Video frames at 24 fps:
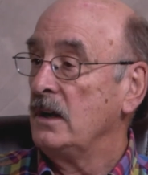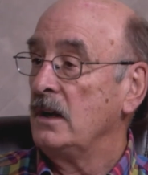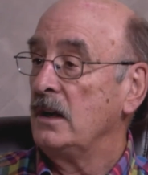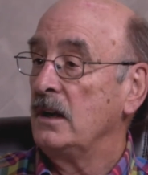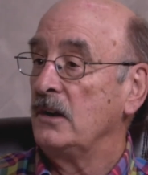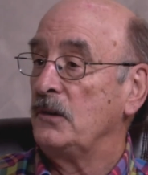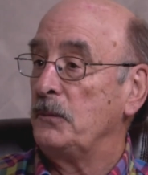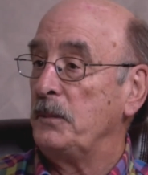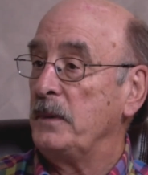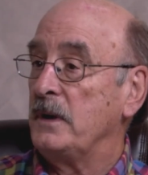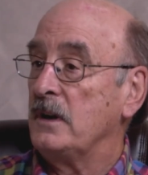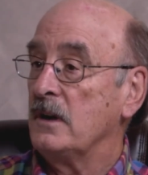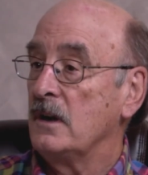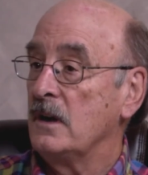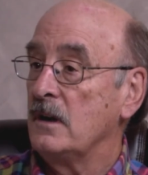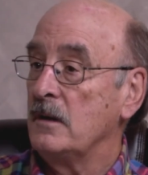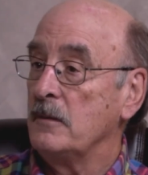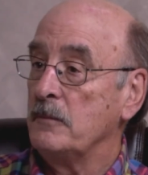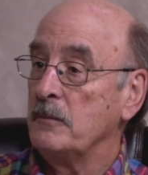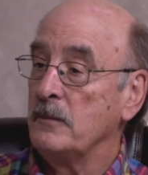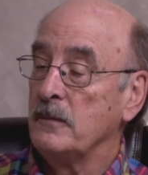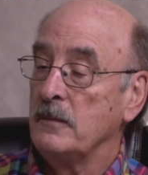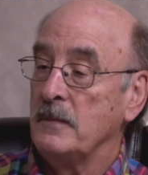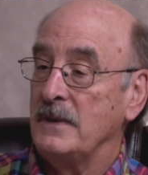It's
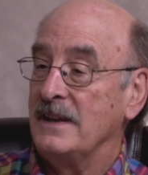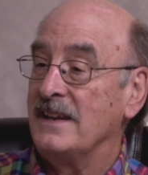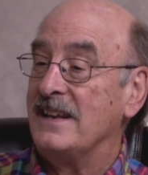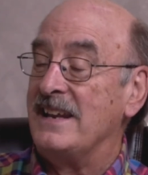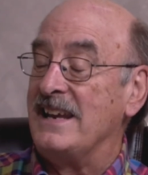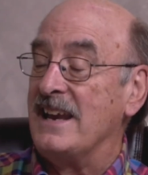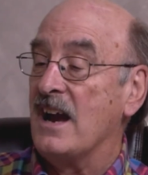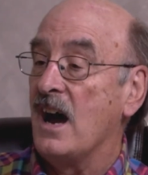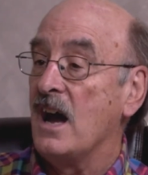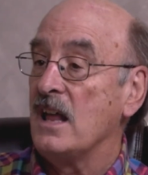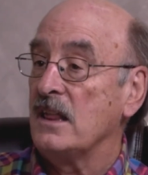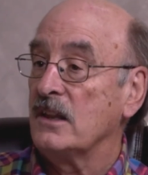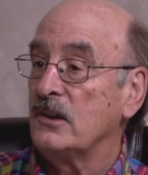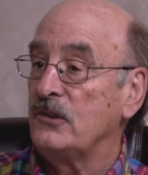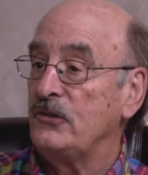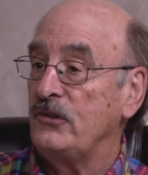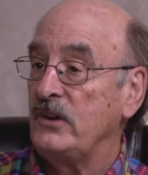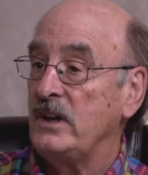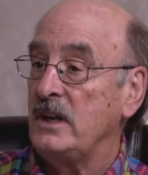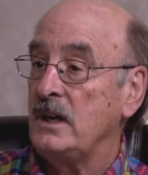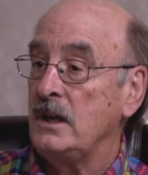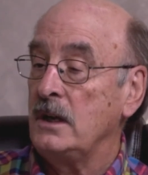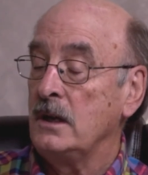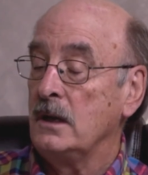become
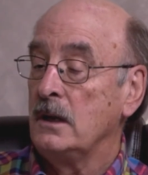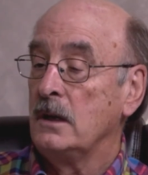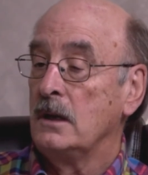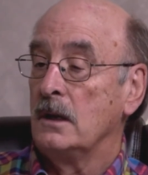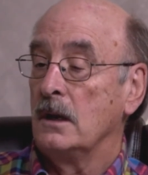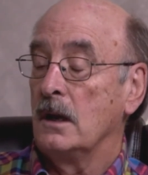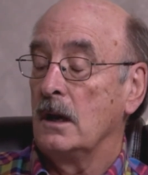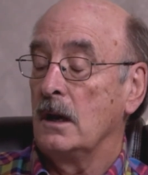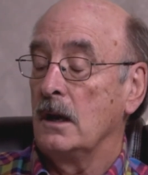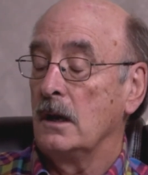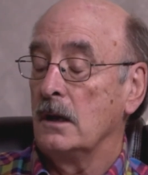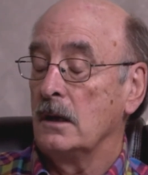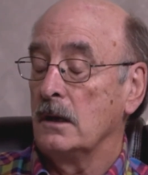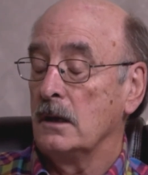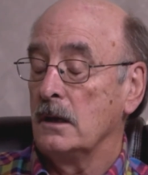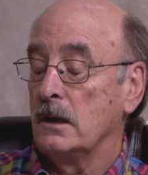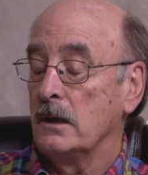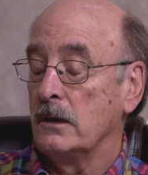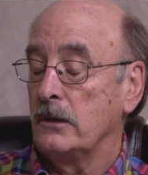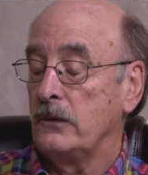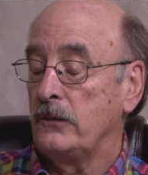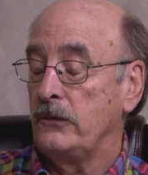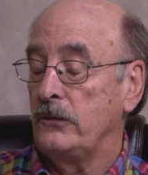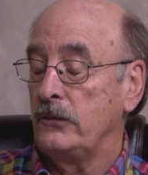ideology
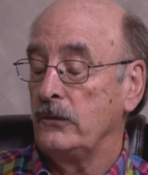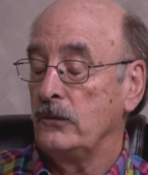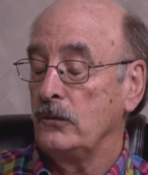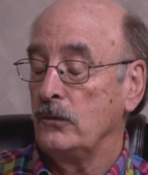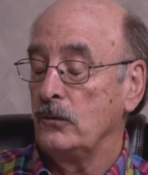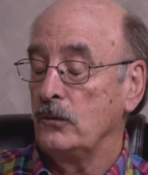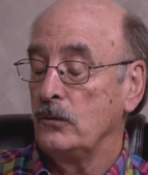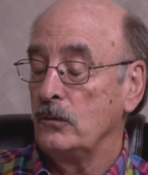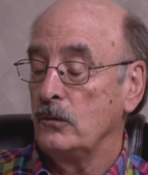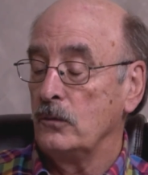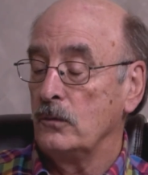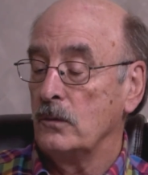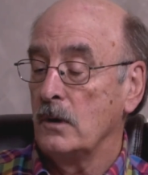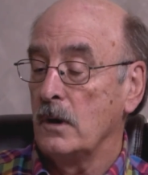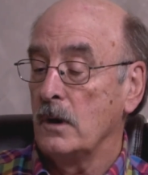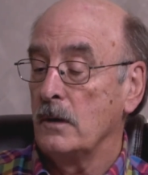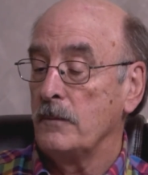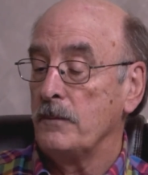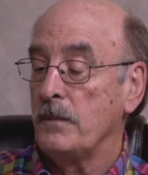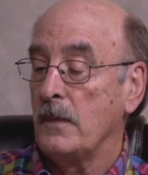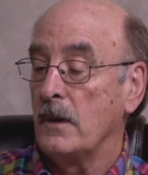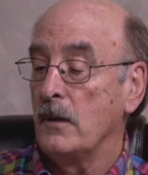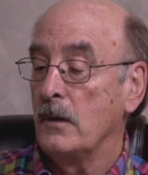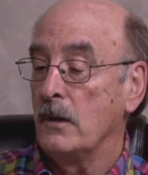to
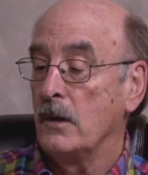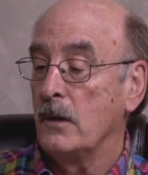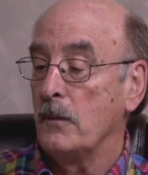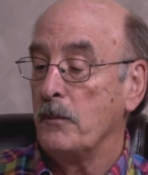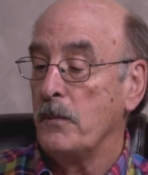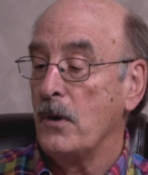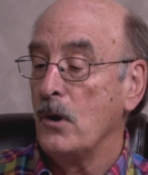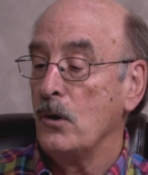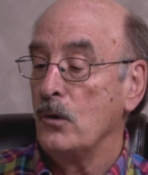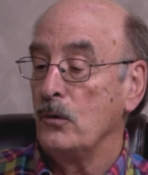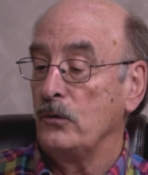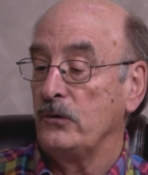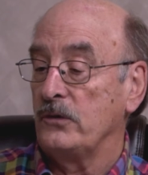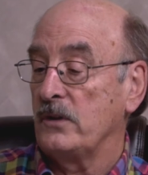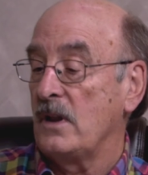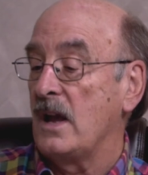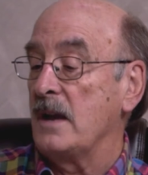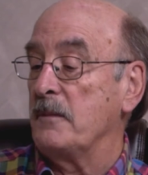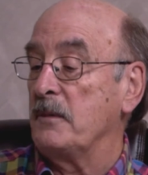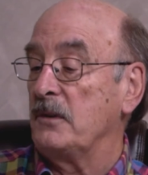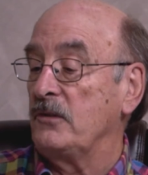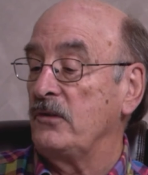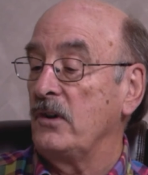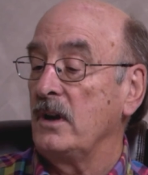oppose
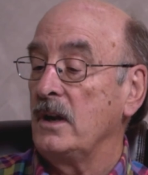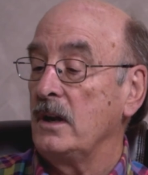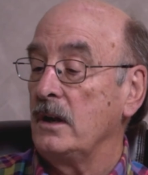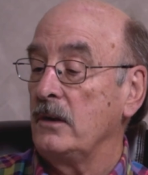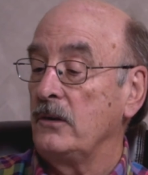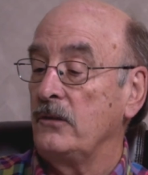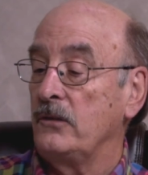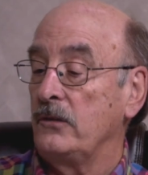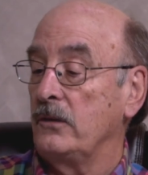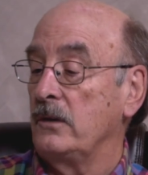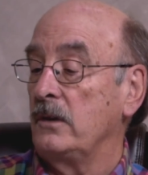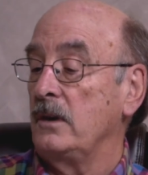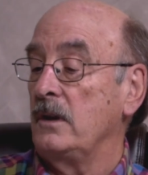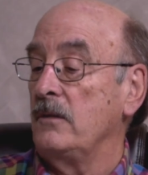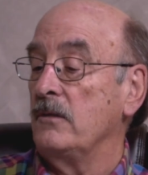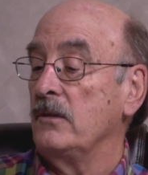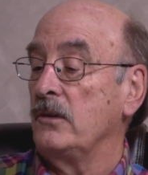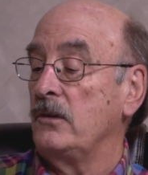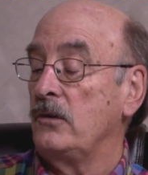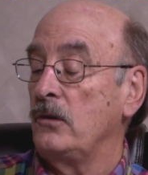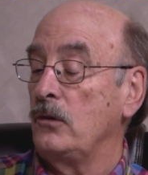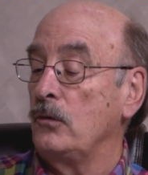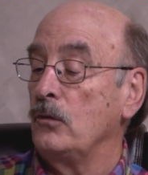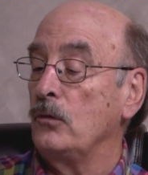climate change and
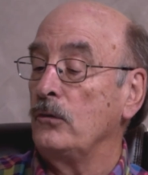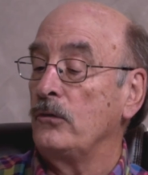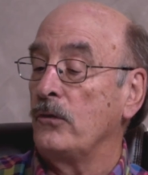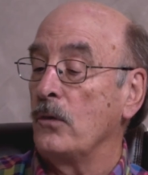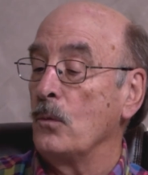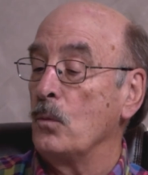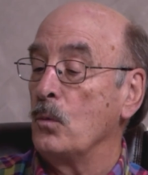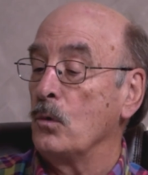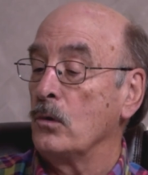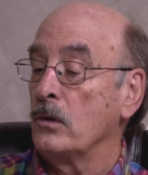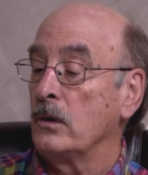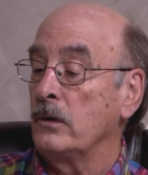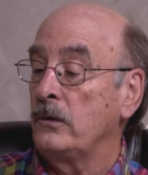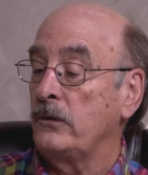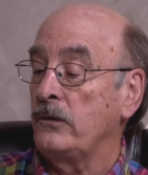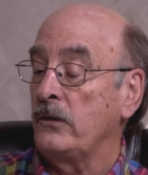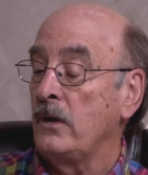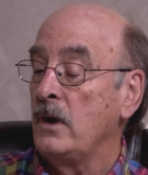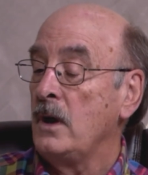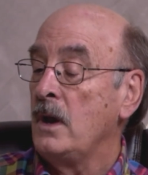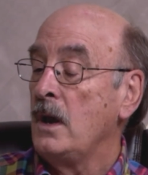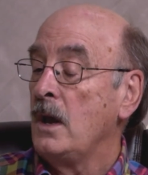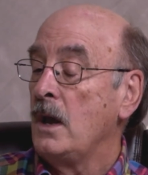even to use the words.